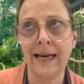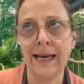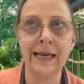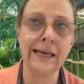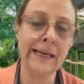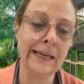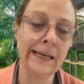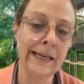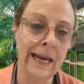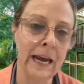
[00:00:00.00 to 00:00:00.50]

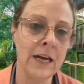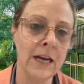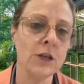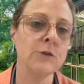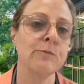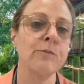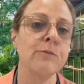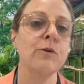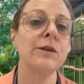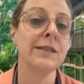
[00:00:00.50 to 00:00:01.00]

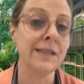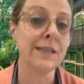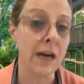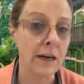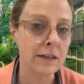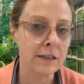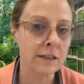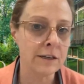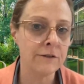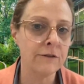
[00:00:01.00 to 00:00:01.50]
engage
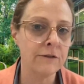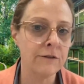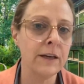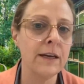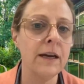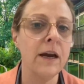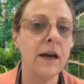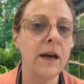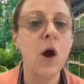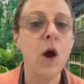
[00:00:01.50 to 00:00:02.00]

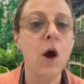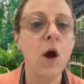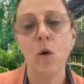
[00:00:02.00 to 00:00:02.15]
productively